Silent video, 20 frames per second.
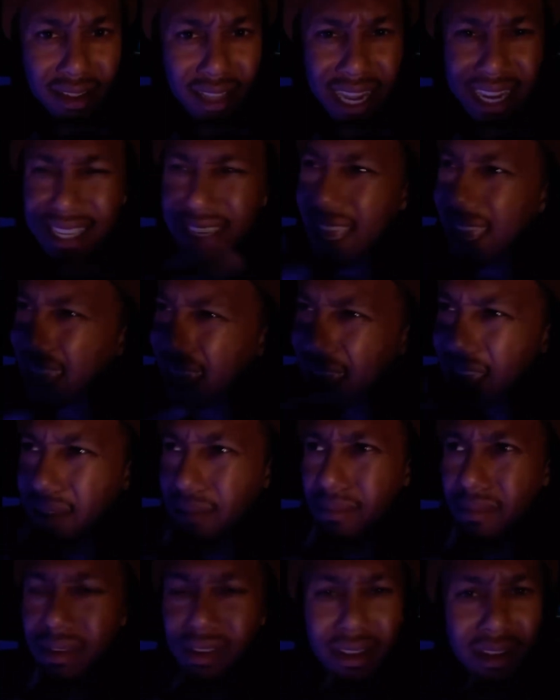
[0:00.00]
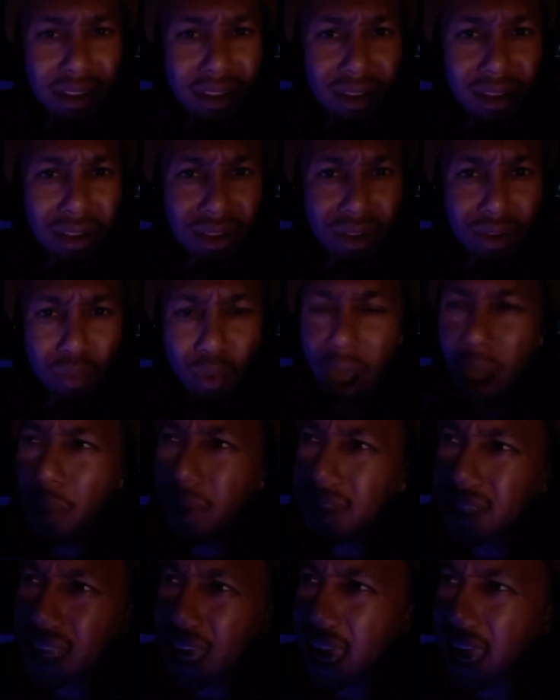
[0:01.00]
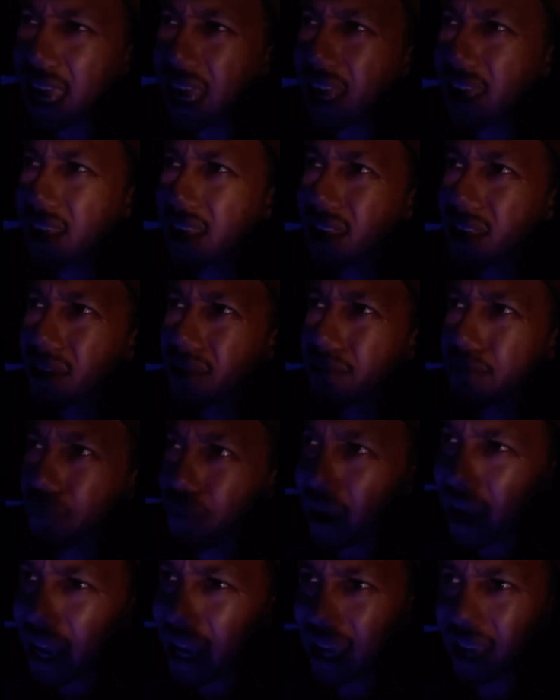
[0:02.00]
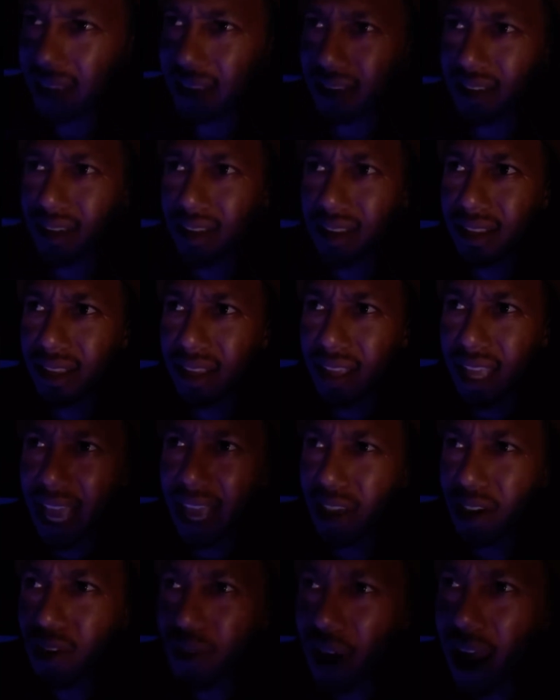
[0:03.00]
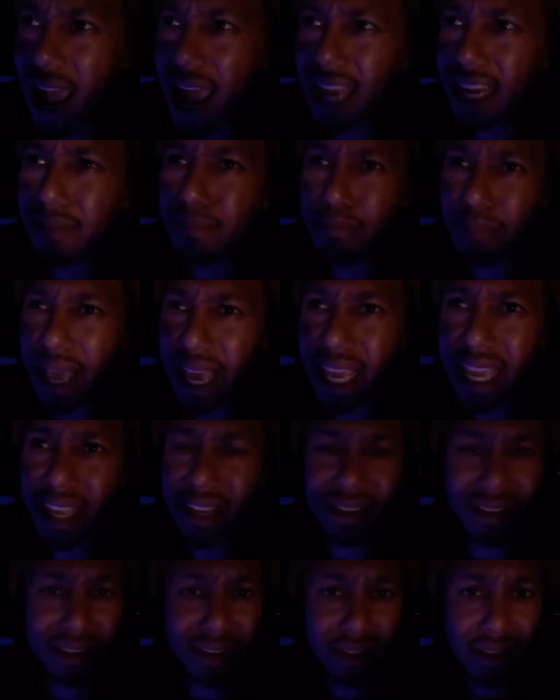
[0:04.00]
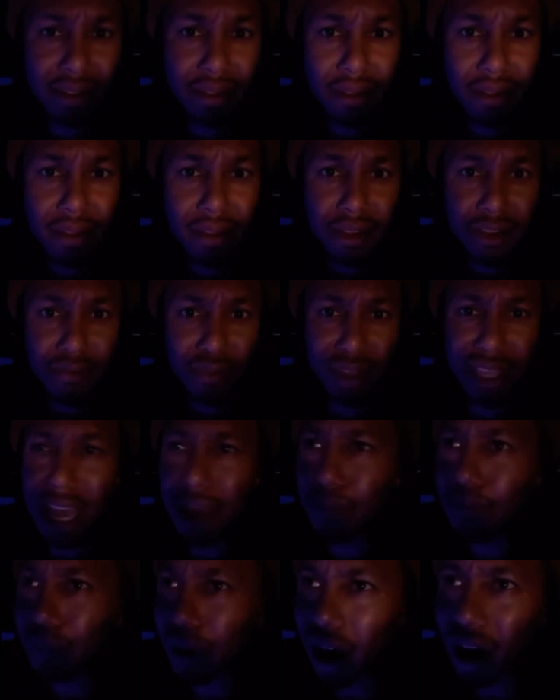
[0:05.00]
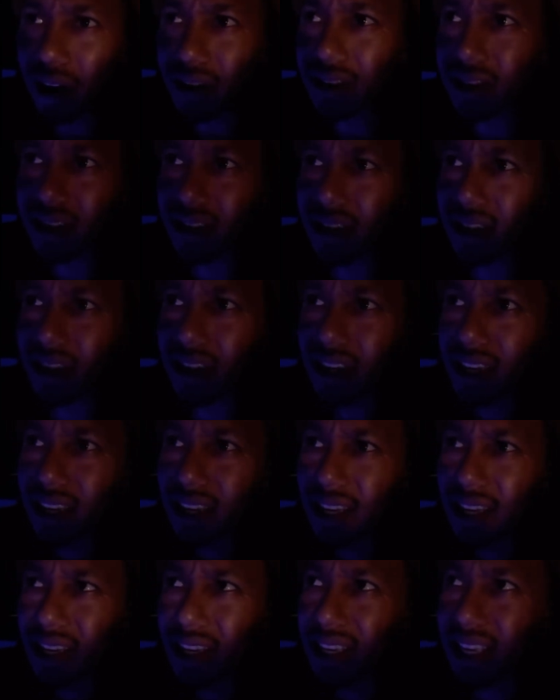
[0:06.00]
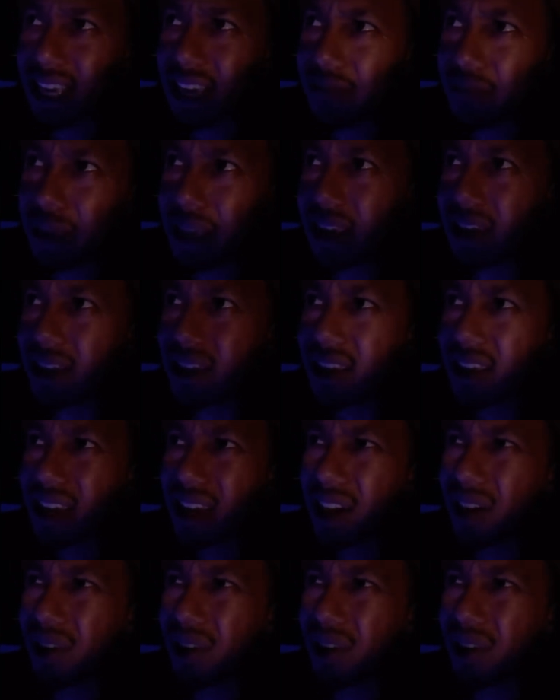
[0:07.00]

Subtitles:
Like, damn, why was I praying and crying and begging for that boss to give me a